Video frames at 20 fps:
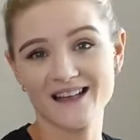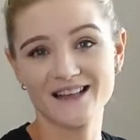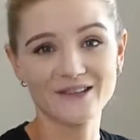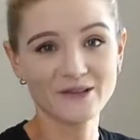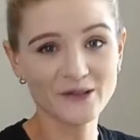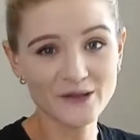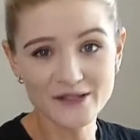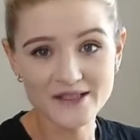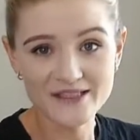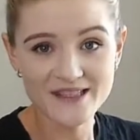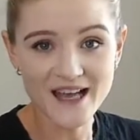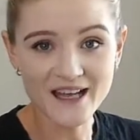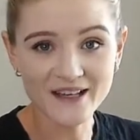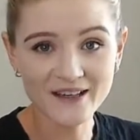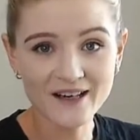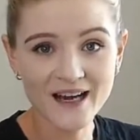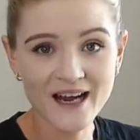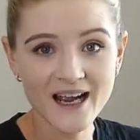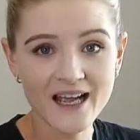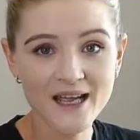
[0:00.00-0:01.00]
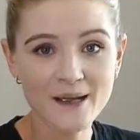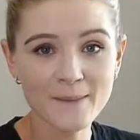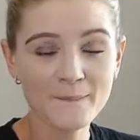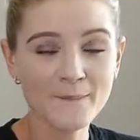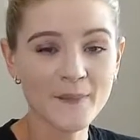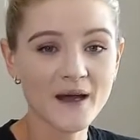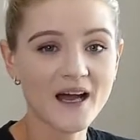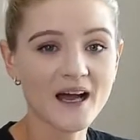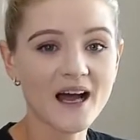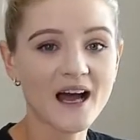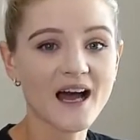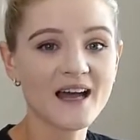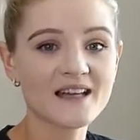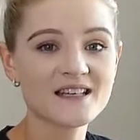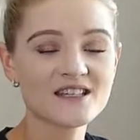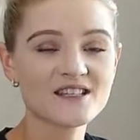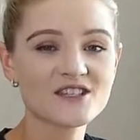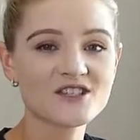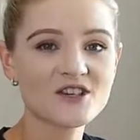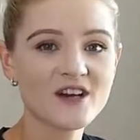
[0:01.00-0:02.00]
looks that great, but I
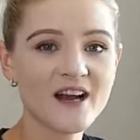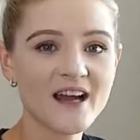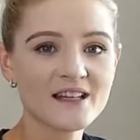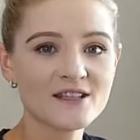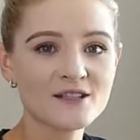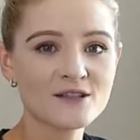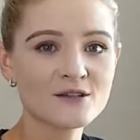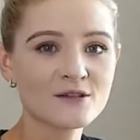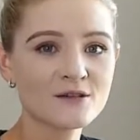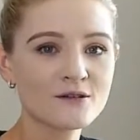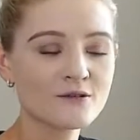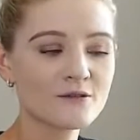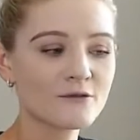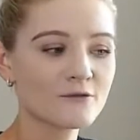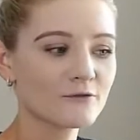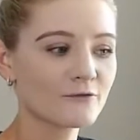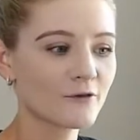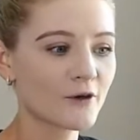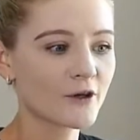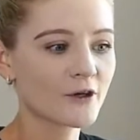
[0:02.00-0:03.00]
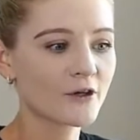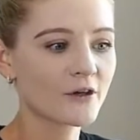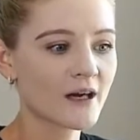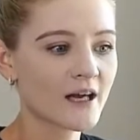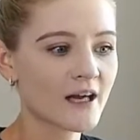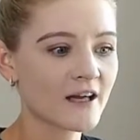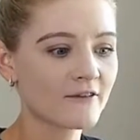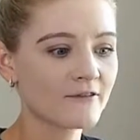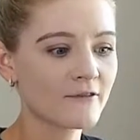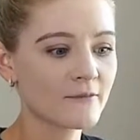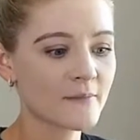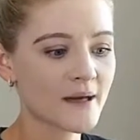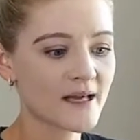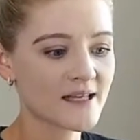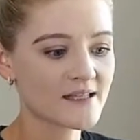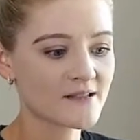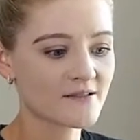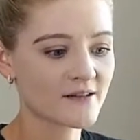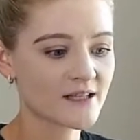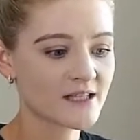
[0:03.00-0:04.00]
just try to photograph my
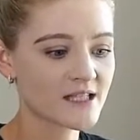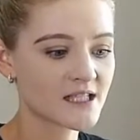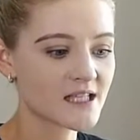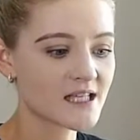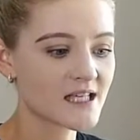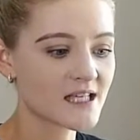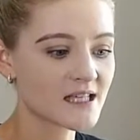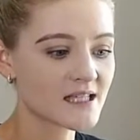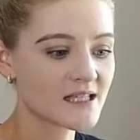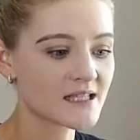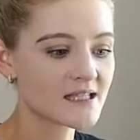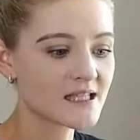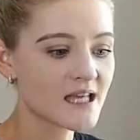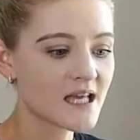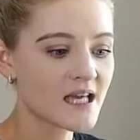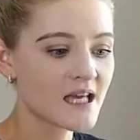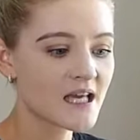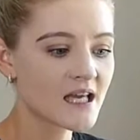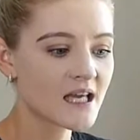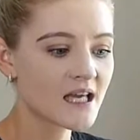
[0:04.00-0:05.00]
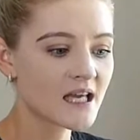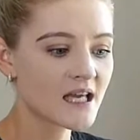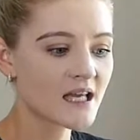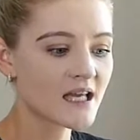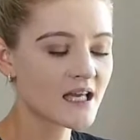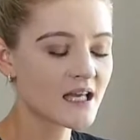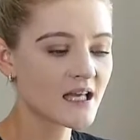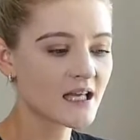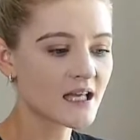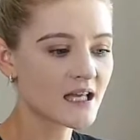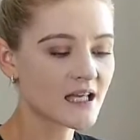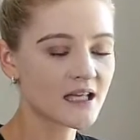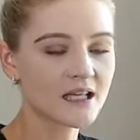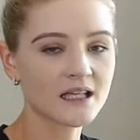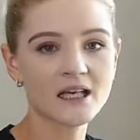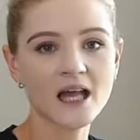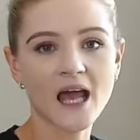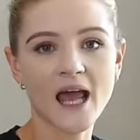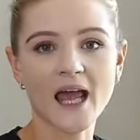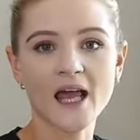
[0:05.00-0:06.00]
scrunchies
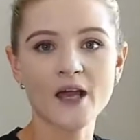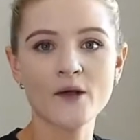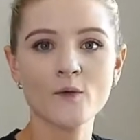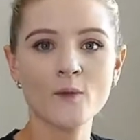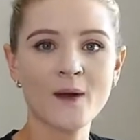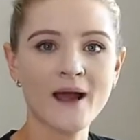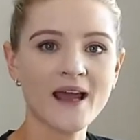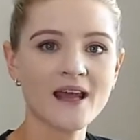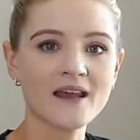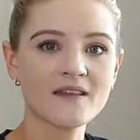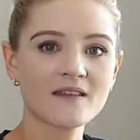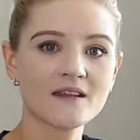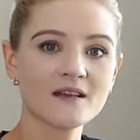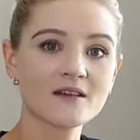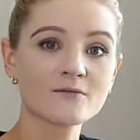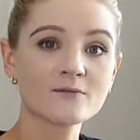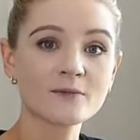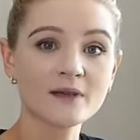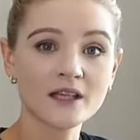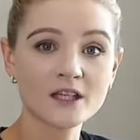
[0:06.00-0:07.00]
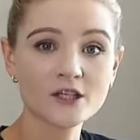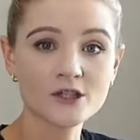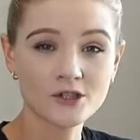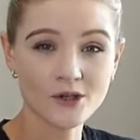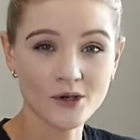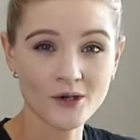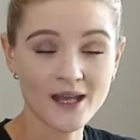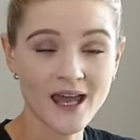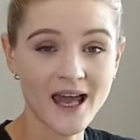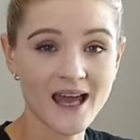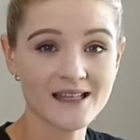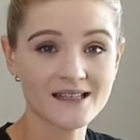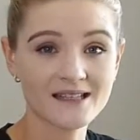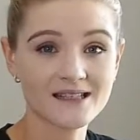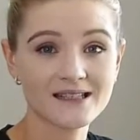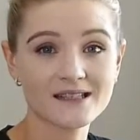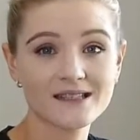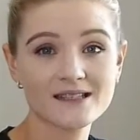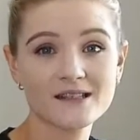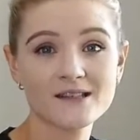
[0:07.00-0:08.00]
in a way that it really
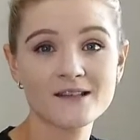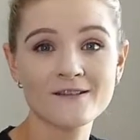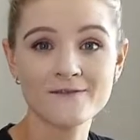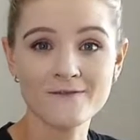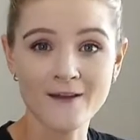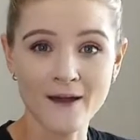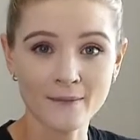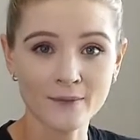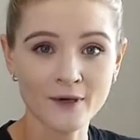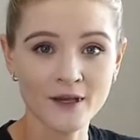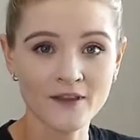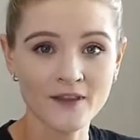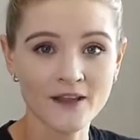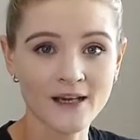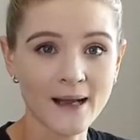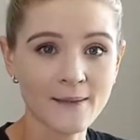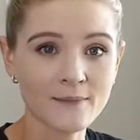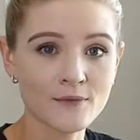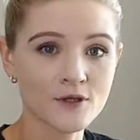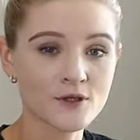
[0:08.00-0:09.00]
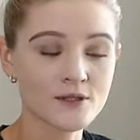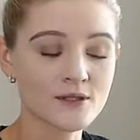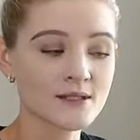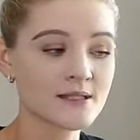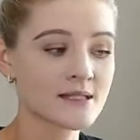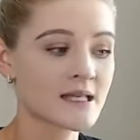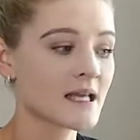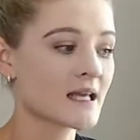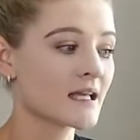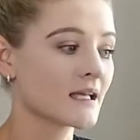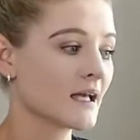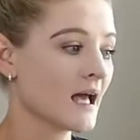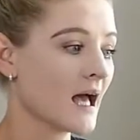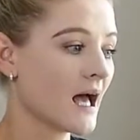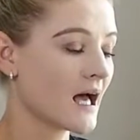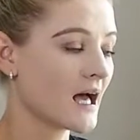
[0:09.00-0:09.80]
showcases the fabric that I'm using,